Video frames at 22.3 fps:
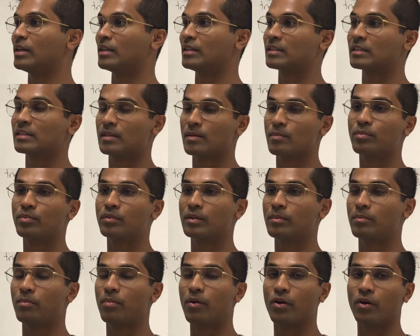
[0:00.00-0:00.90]
we can
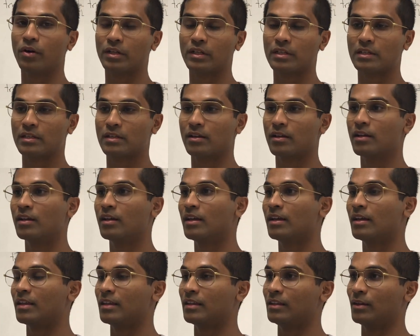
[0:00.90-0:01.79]
simply put
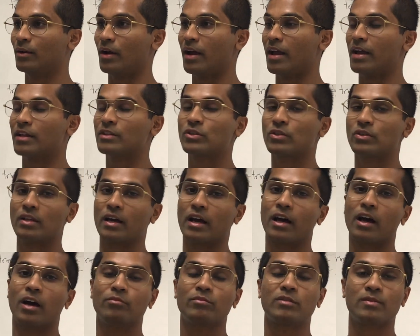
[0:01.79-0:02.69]
the
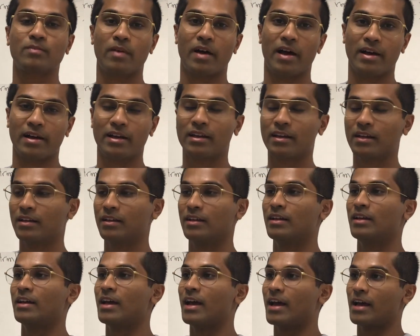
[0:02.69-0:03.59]
answer that comes
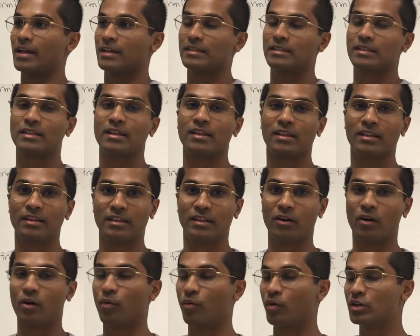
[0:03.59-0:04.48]
back as
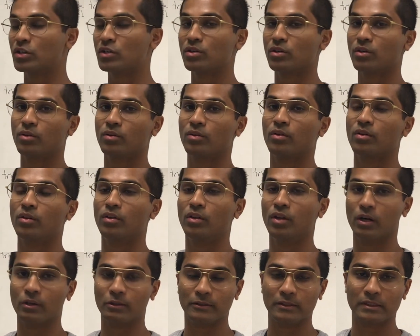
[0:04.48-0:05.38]
the
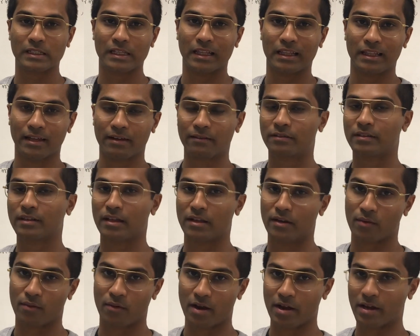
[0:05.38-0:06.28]
original nodes
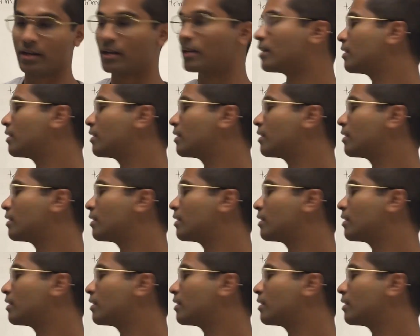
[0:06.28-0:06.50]
left and